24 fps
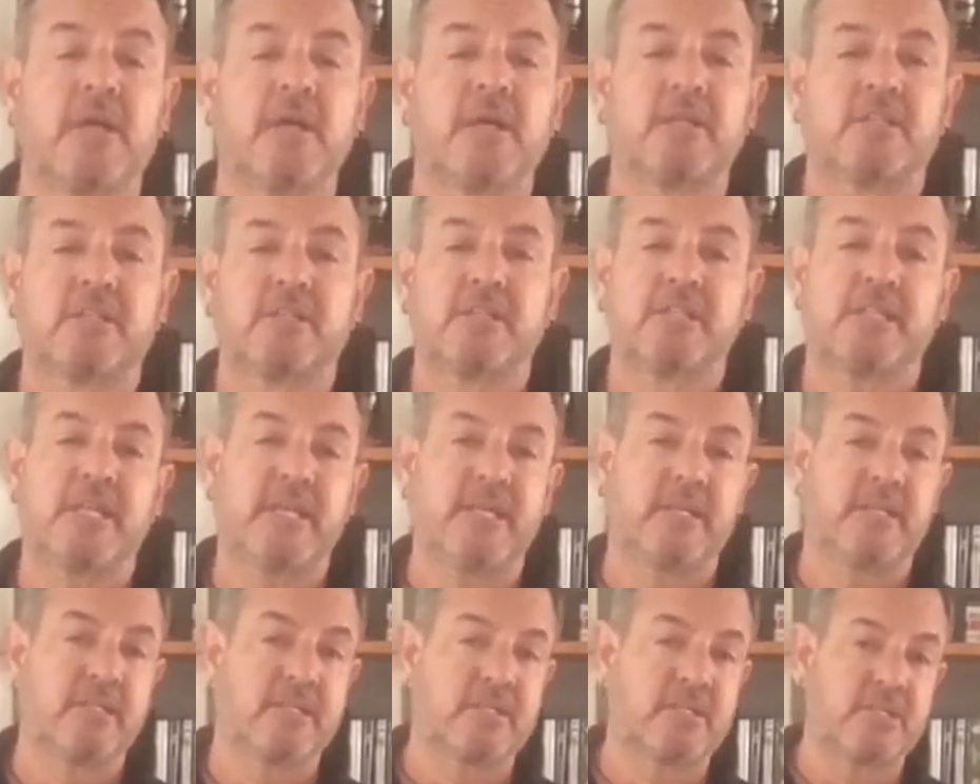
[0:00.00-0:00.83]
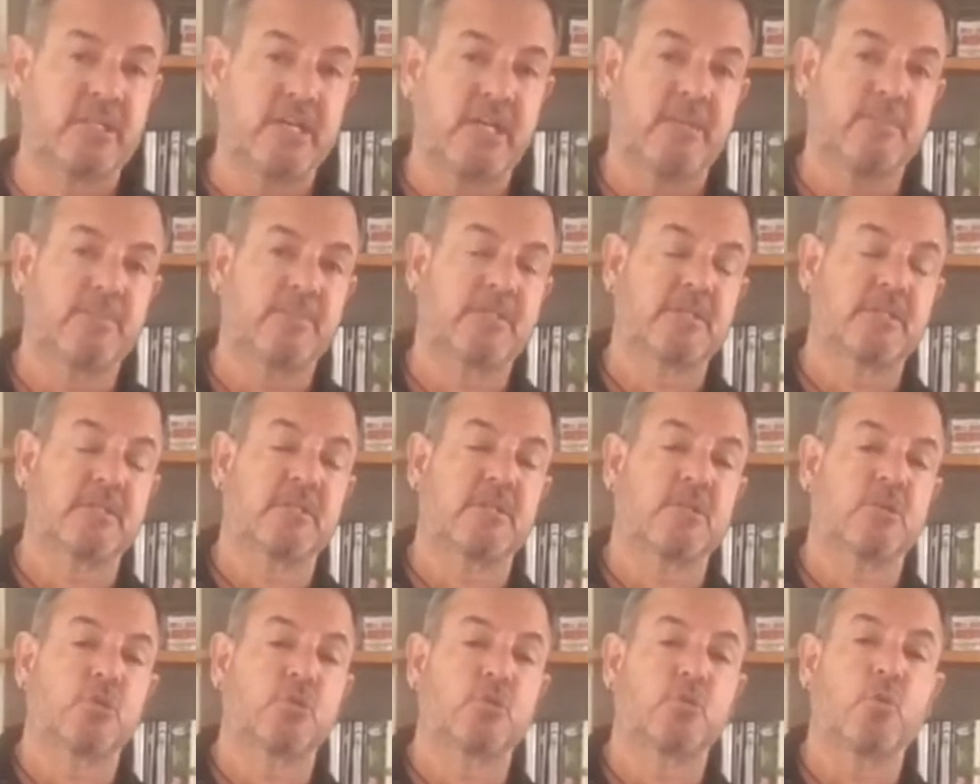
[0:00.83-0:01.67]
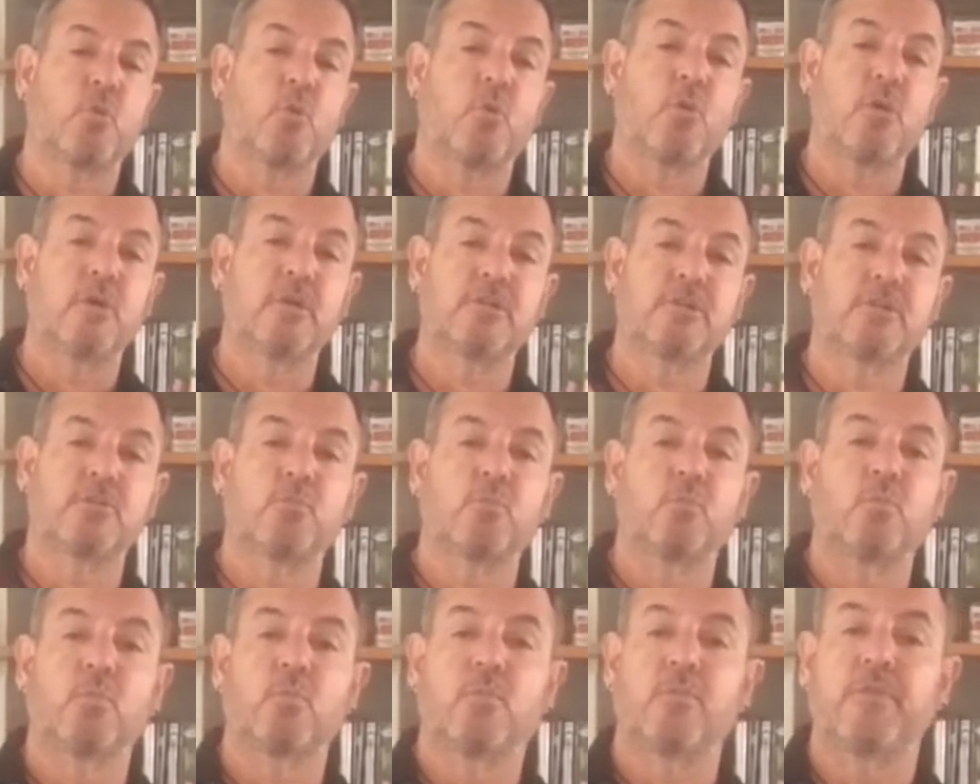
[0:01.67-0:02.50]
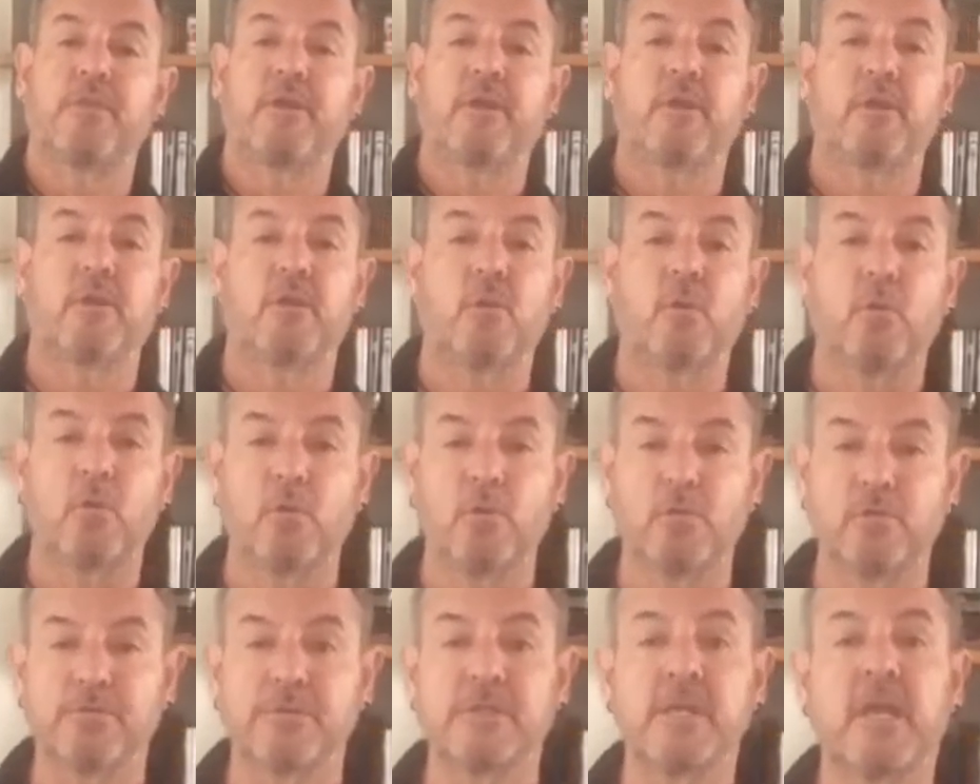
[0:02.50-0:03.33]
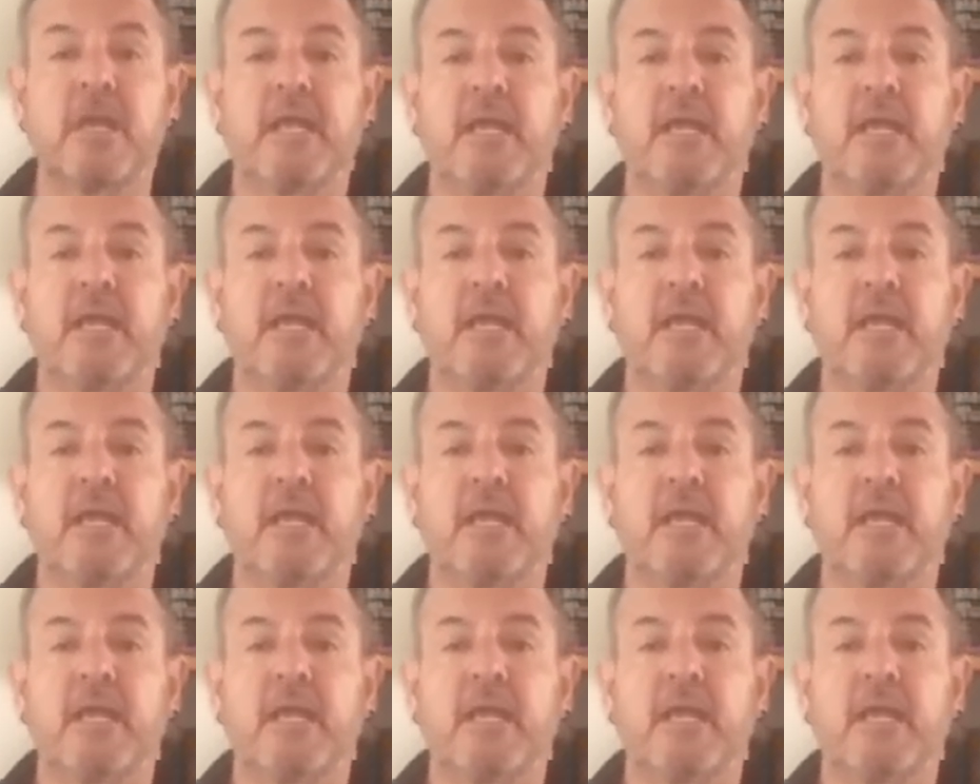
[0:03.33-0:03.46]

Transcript: to take the steps towards their goals,